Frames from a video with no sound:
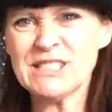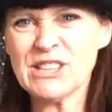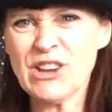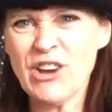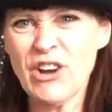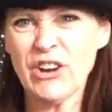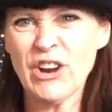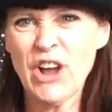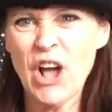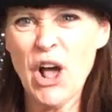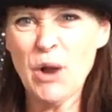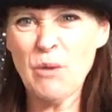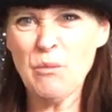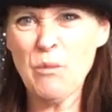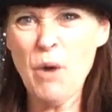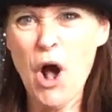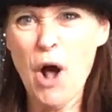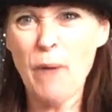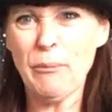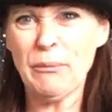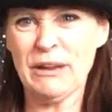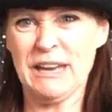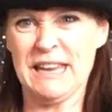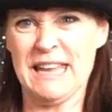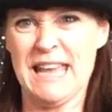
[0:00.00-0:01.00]
It's gone all
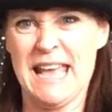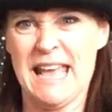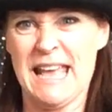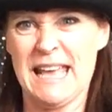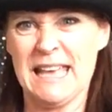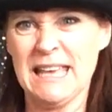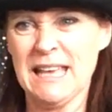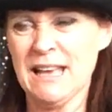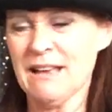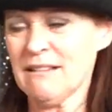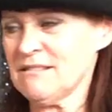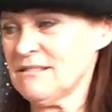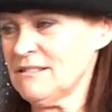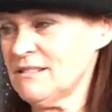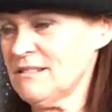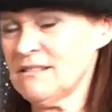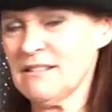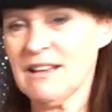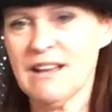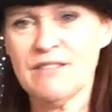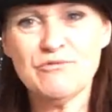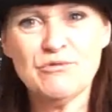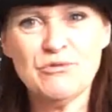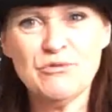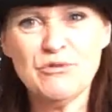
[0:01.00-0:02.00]
wobbly.
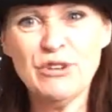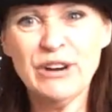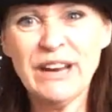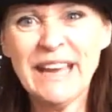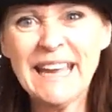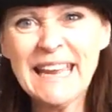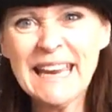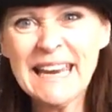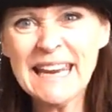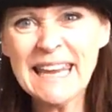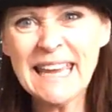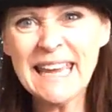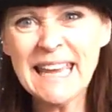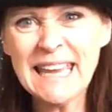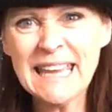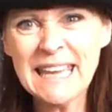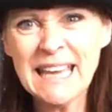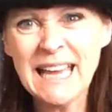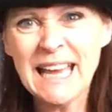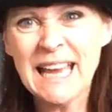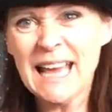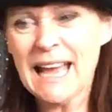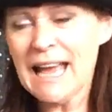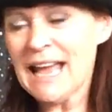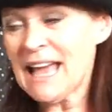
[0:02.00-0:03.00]
Really?
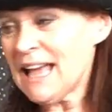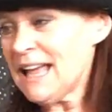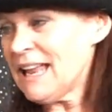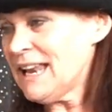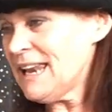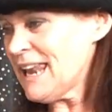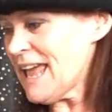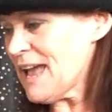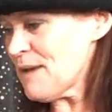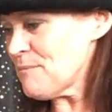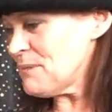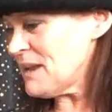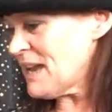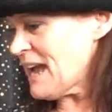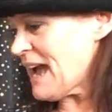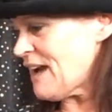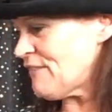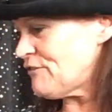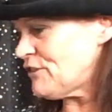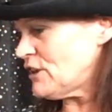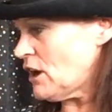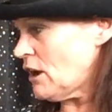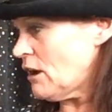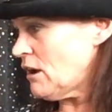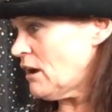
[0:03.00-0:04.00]
Let me
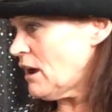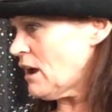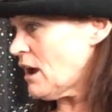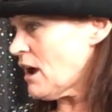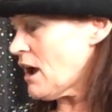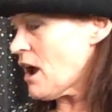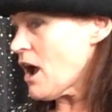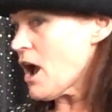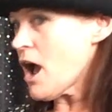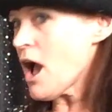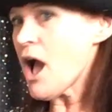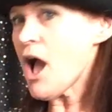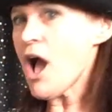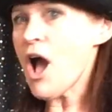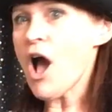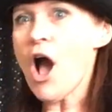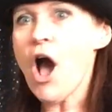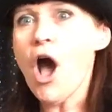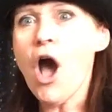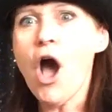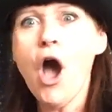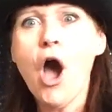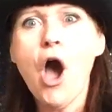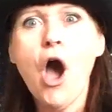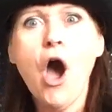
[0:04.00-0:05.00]
have a look.
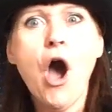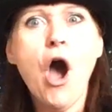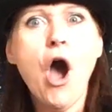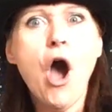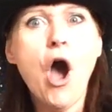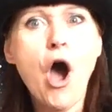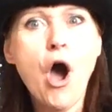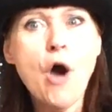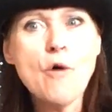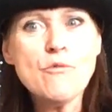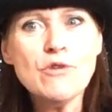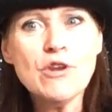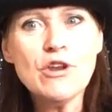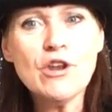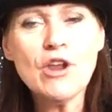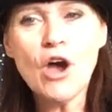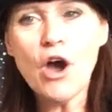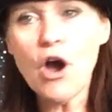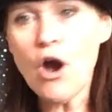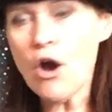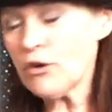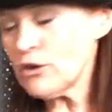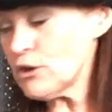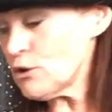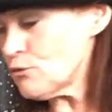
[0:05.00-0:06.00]
Oh,
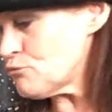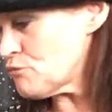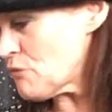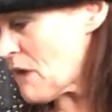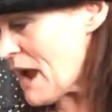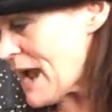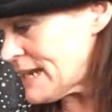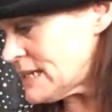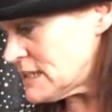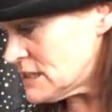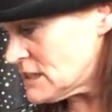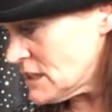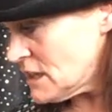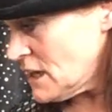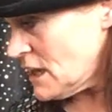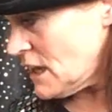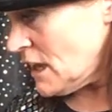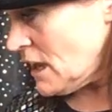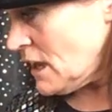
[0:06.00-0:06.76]
no, you're right.